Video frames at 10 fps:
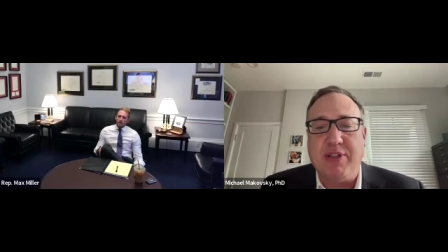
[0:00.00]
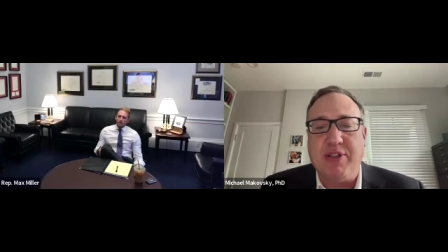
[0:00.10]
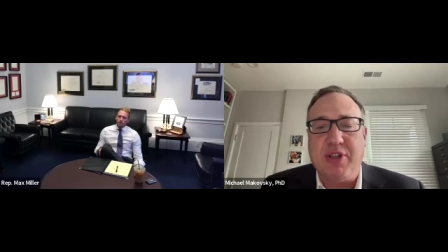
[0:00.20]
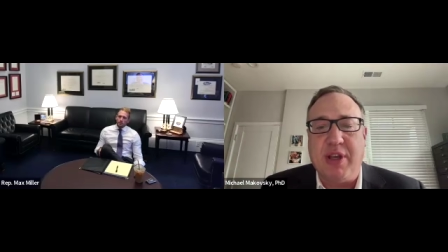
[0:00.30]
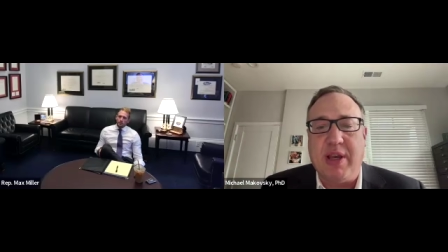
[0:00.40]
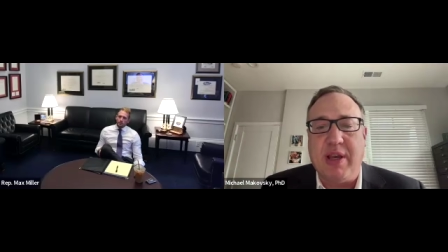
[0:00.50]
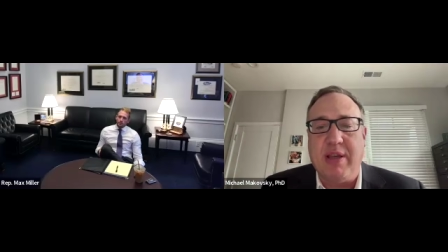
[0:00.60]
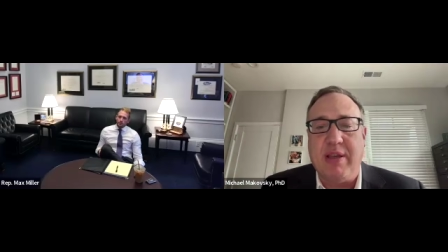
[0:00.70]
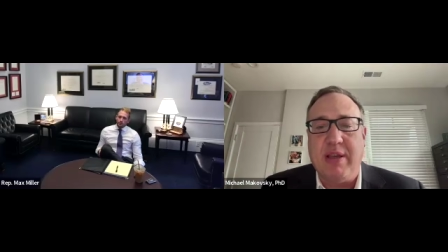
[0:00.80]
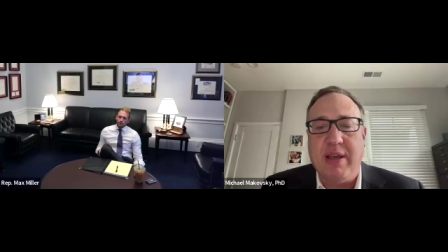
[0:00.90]
is
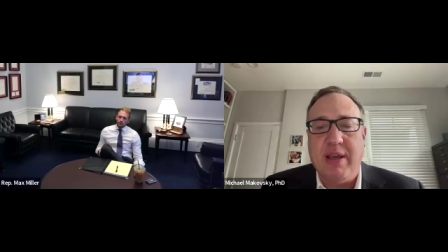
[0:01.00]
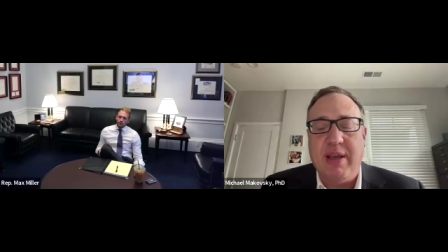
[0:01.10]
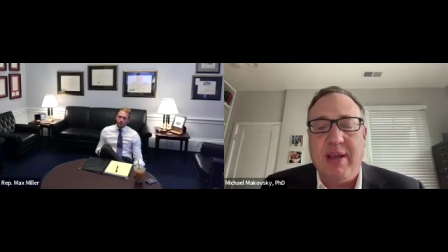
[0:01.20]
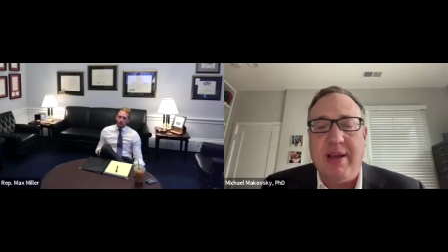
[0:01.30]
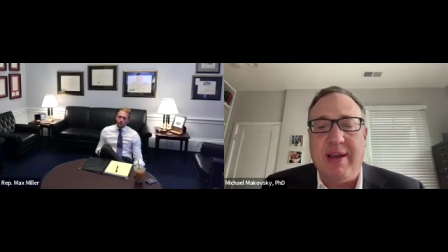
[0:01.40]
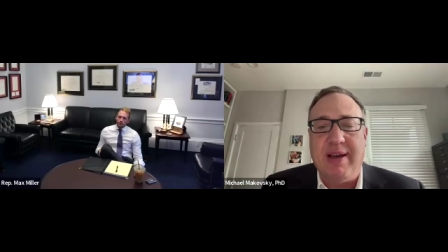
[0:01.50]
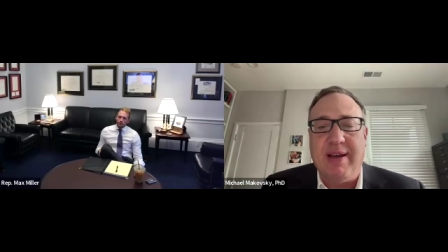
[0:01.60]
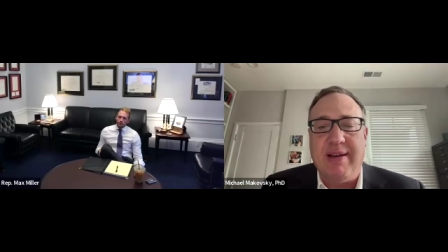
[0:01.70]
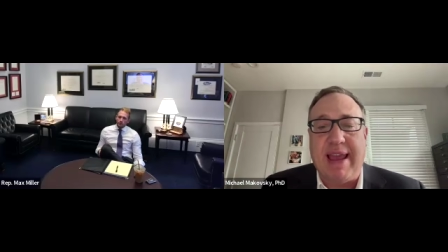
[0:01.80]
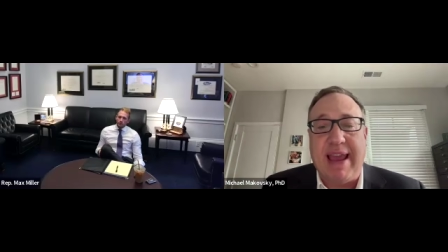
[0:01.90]

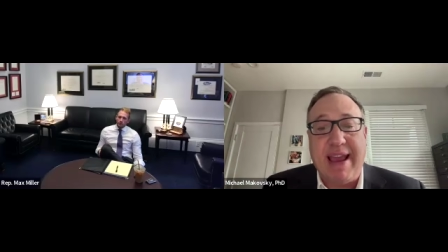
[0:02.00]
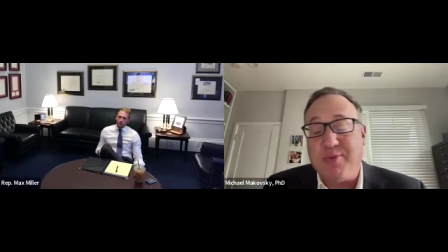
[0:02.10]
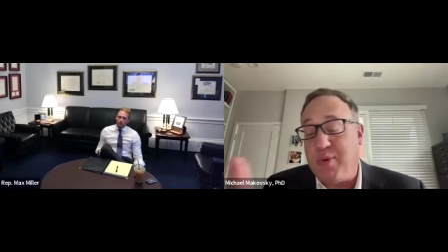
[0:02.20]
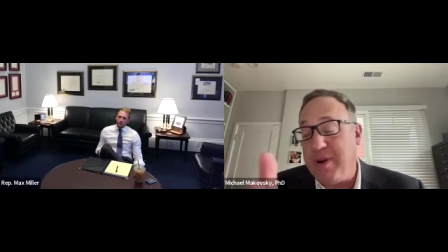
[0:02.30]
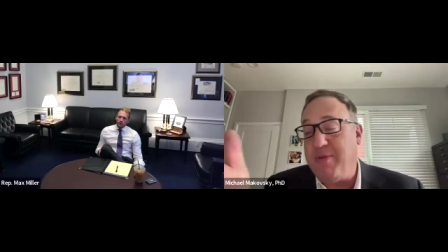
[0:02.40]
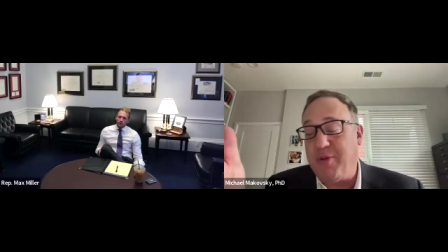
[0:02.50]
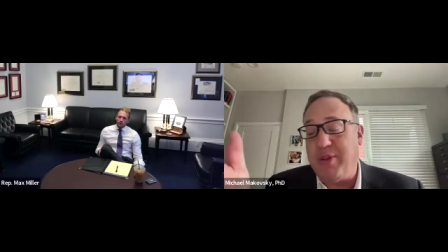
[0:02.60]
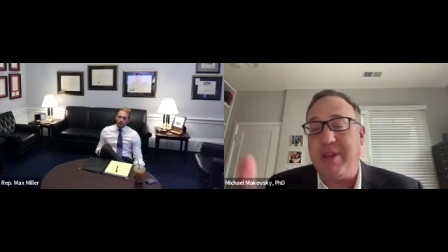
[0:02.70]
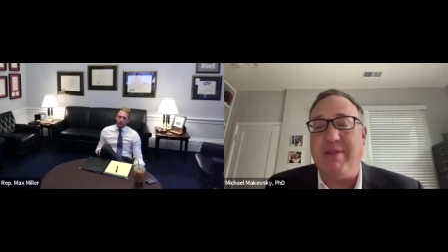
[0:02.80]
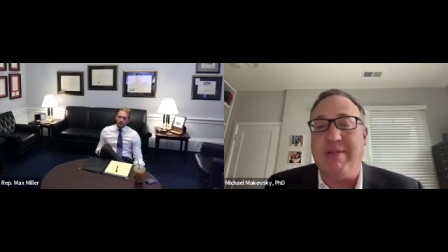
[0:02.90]
as one of
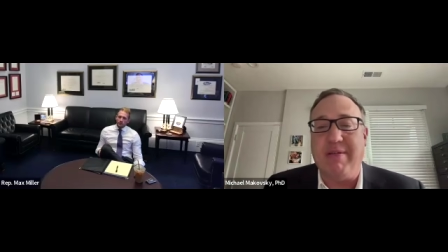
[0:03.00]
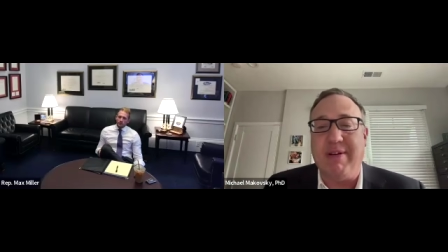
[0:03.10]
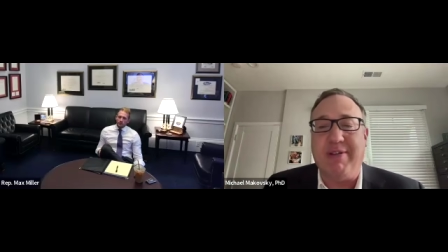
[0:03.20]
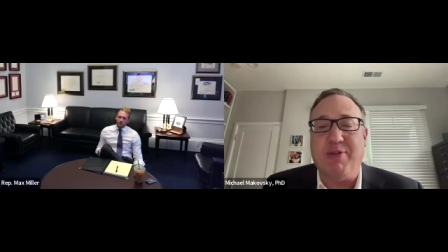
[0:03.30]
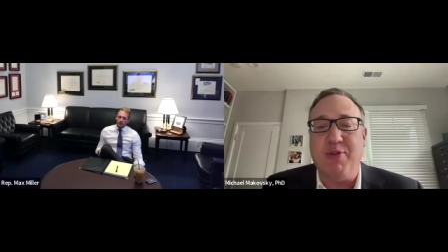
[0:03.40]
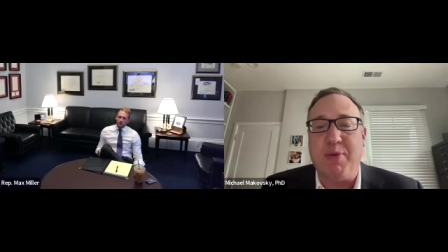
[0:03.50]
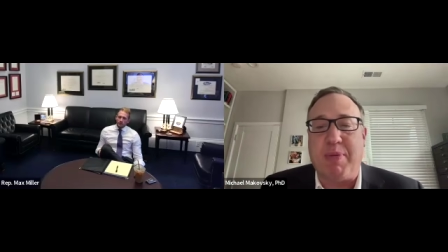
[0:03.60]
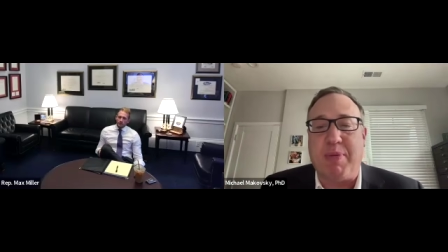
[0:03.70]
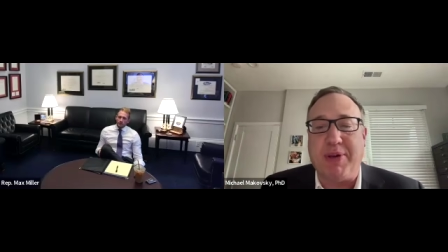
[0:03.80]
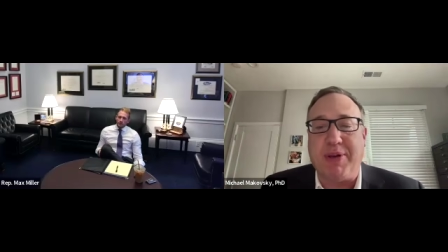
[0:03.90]
only 2
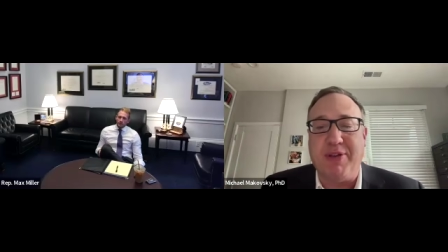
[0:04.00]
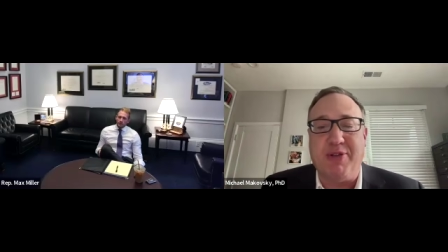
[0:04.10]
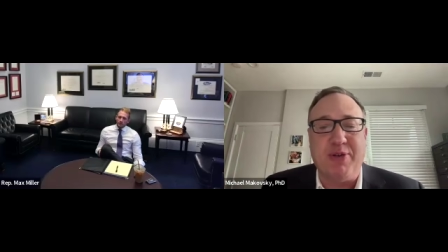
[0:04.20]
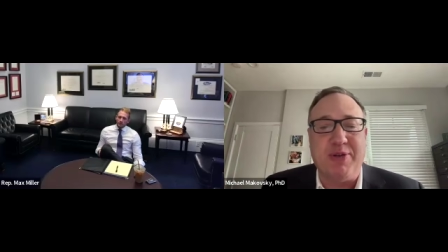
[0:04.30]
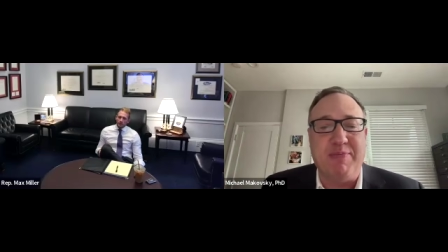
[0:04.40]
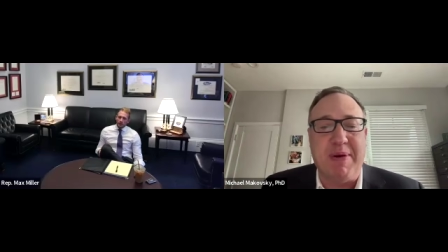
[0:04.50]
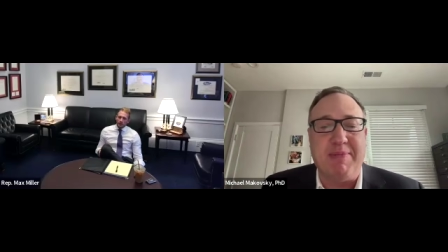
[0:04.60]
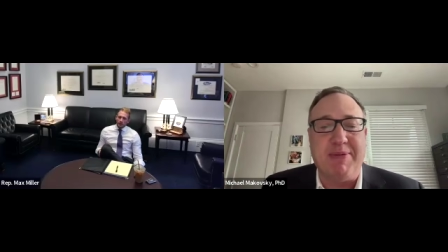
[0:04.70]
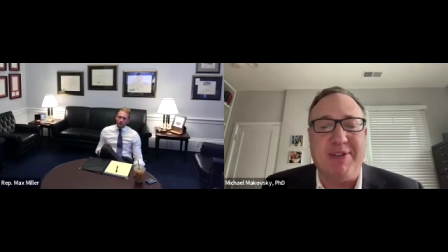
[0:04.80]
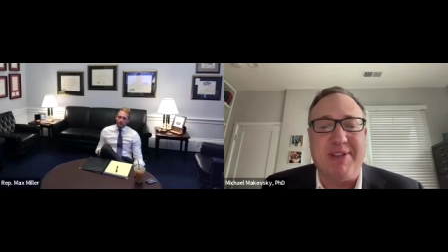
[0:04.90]
Republican Jewish
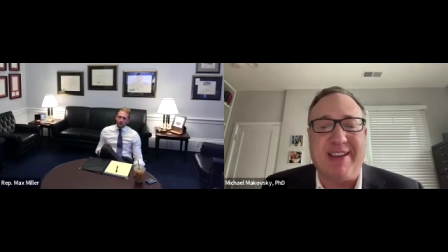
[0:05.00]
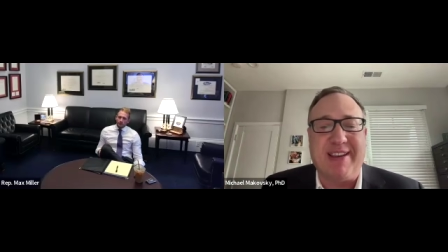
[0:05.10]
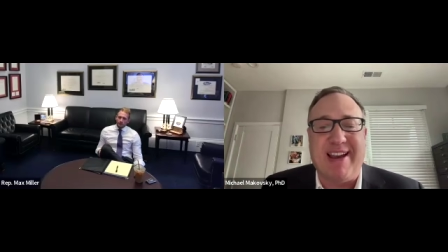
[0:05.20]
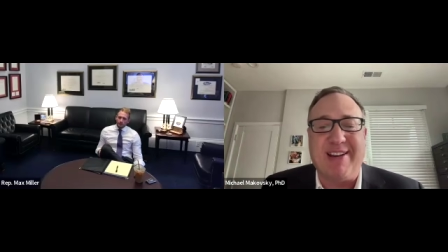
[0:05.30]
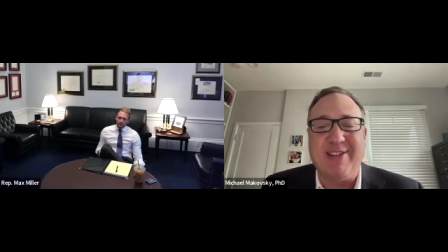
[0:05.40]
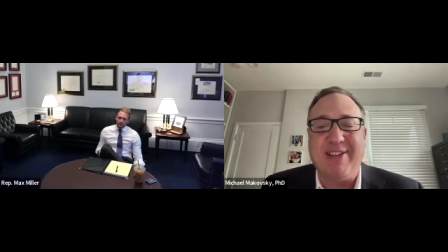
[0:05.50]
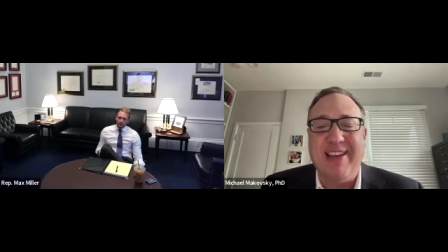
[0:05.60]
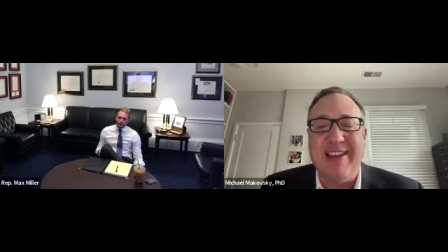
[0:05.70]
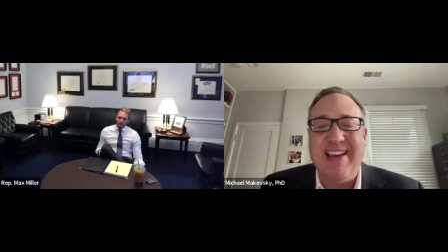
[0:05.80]
members of the Congress,